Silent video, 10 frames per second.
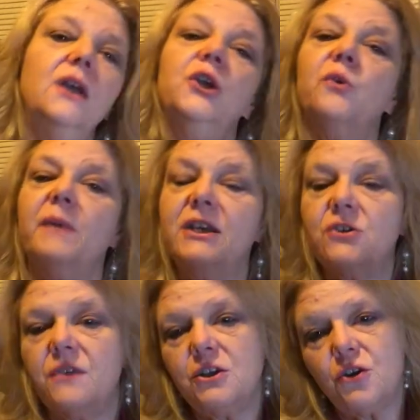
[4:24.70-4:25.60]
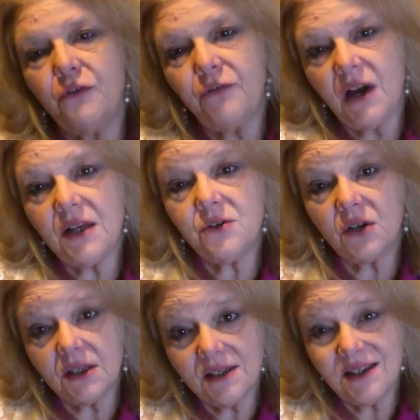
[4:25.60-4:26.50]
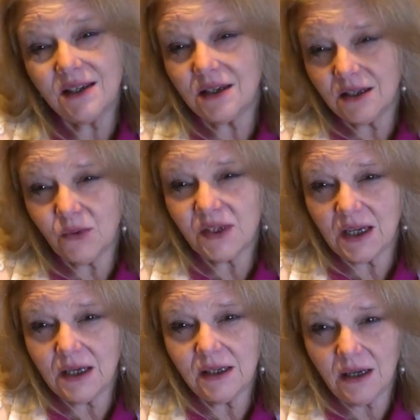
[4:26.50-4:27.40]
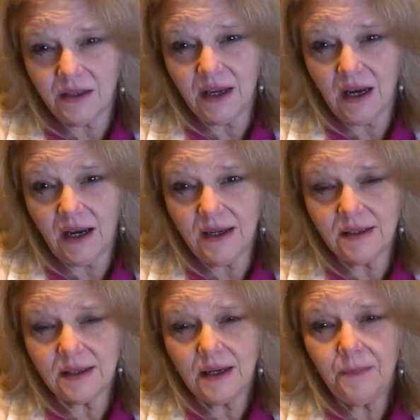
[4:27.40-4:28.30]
You want to make sure that your fonts are consistent so it's easy on the eyes.